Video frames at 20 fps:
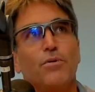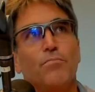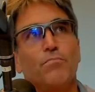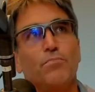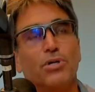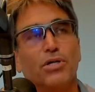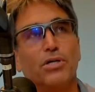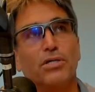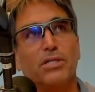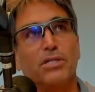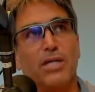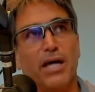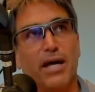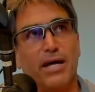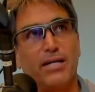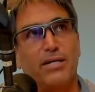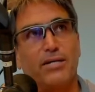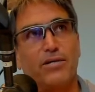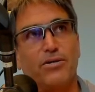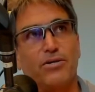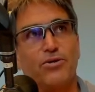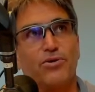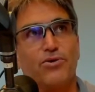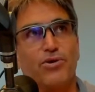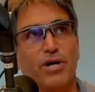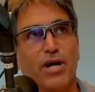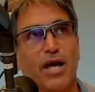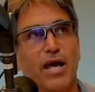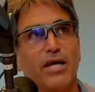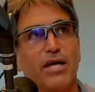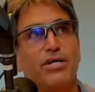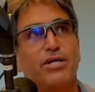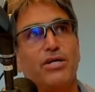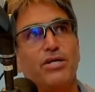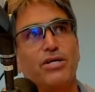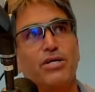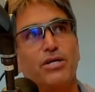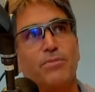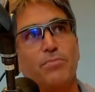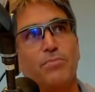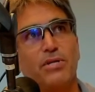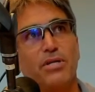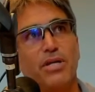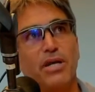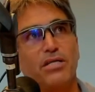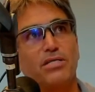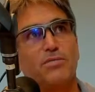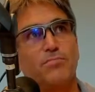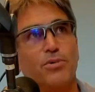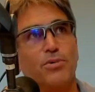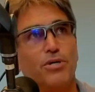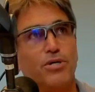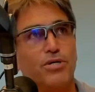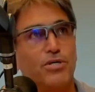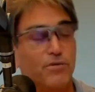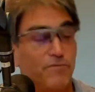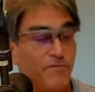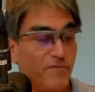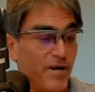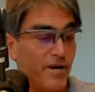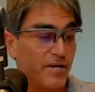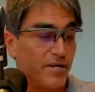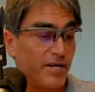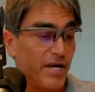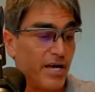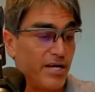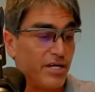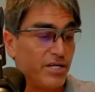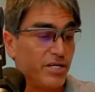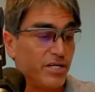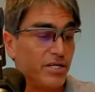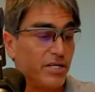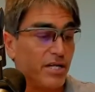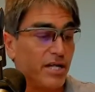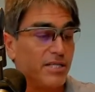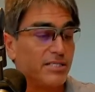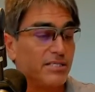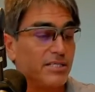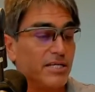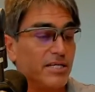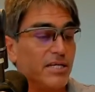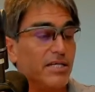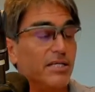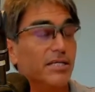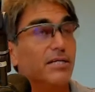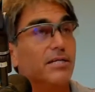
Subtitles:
build that relationship and that spiritual foundation that's needed.